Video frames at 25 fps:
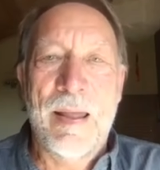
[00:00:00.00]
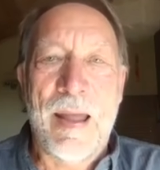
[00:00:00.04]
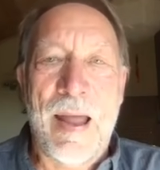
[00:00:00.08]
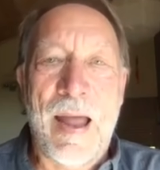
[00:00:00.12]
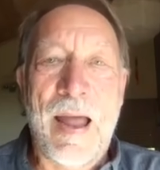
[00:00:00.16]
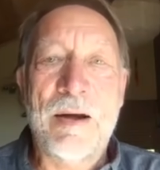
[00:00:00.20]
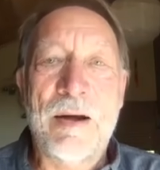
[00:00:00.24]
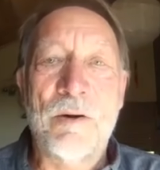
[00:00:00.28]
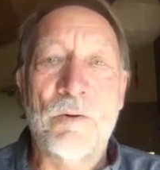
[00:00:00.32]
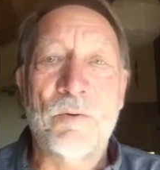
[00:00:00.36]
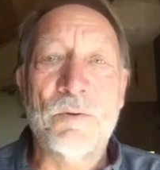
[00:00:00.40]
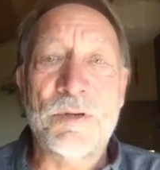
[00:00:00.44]

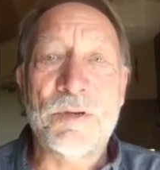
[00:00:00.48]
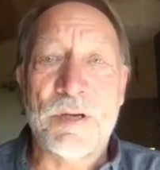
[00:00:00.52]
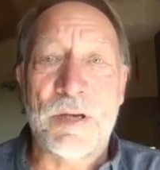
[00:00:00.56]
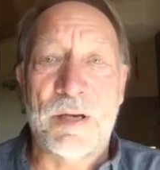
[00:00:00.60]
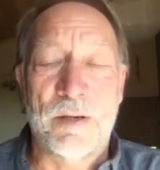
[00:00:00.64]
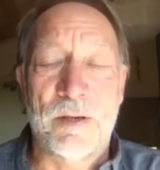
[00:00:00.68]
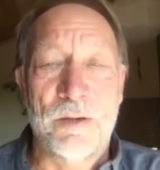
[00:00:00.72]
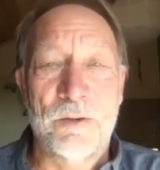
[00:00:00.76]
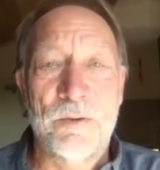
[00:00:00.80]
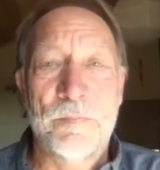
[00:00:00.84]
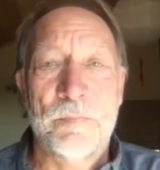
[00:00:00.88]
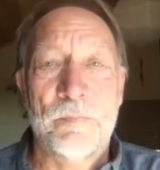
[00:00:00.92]
And
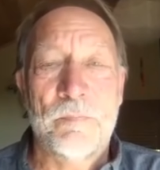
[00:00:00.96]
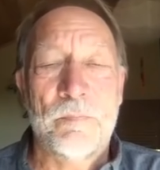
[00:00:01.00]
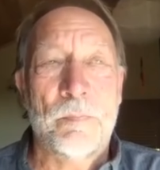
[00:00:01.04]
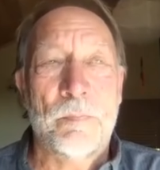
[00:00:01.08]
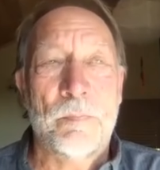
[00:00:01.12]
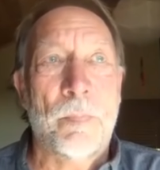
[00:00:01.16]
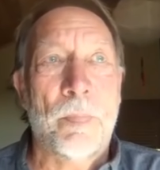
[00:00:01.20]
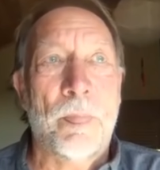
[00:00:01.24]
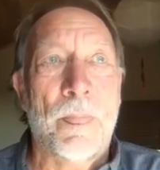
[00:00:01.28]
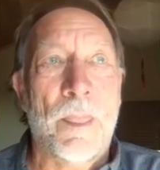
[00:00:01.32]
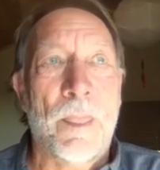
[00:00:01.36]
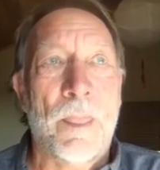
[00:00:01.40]
also,
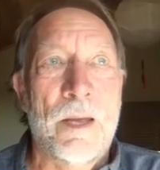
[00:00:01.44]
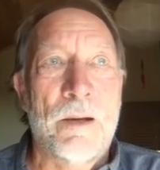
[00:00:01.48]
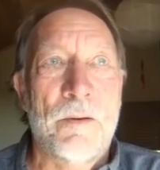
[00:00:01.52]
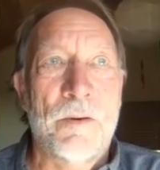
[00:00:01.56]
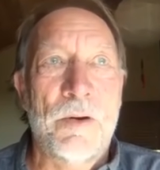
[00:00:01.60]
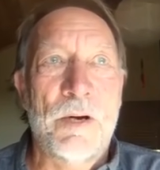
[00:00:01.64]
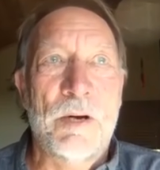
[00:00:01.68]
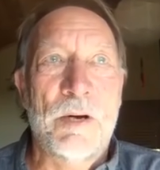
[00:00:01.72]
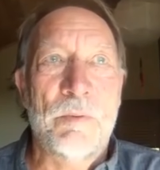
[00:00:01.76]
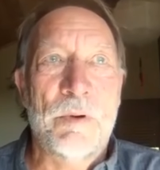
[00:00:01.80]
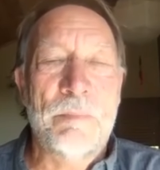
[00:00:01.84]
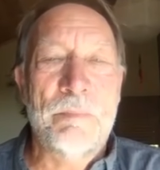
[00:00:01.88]

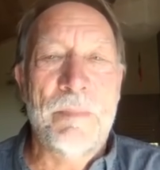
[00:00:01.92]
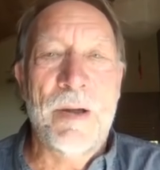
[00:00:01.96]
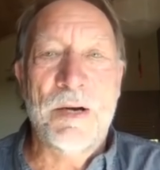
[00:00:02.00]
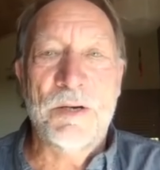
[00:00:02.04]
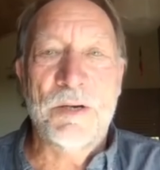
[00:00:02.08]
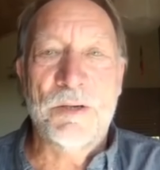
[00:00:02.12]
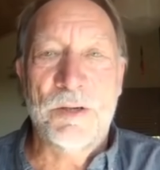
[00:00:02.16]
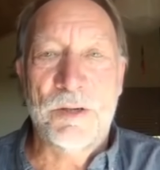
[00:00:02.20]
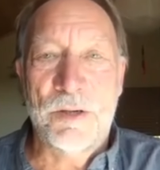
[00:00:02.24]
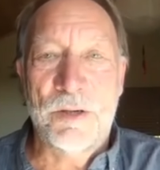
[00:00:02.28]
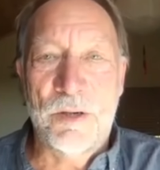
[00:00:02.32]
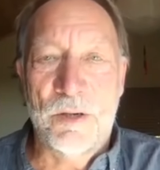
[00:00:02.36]
we
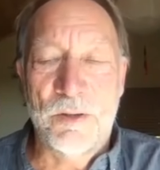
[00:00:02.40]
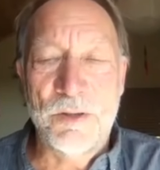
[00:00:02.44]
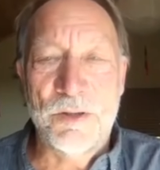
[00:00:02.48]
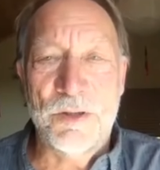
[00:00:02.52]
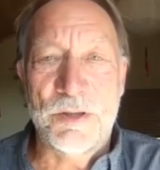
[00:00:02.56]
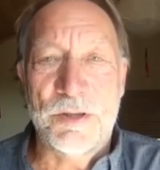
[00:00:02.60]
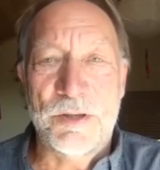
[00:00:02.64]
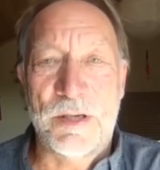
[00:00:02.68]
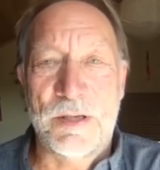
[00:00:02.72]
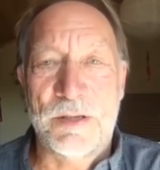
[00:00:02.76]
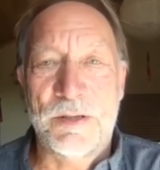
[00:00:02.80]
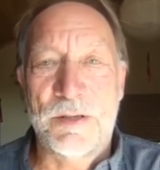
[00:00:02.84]
mentioned
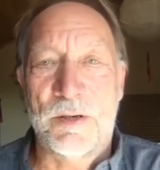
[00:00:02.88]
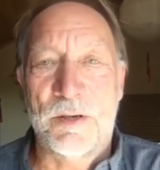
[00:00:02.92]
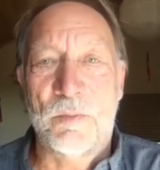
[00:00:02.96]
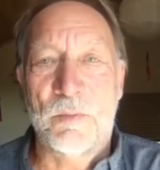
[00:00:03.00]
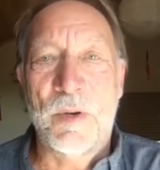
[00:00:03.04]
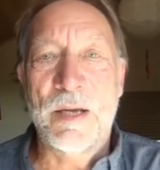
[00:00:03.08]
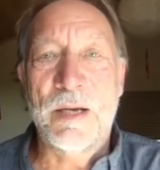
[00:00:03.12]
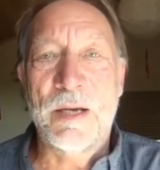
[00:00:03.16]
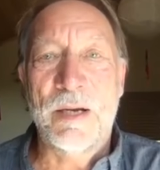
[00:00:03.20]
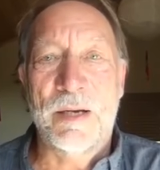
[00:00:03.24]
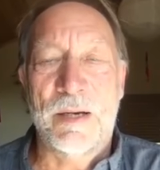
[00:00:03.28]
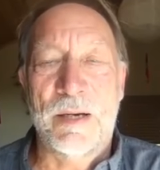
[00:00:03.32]
consciousness and
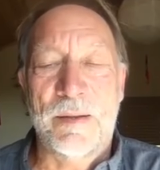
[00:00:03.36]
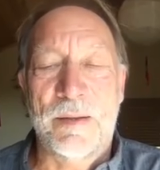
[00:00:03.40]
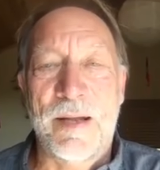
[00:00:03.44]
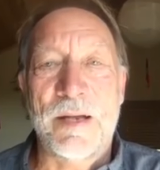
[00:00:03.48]
awakening.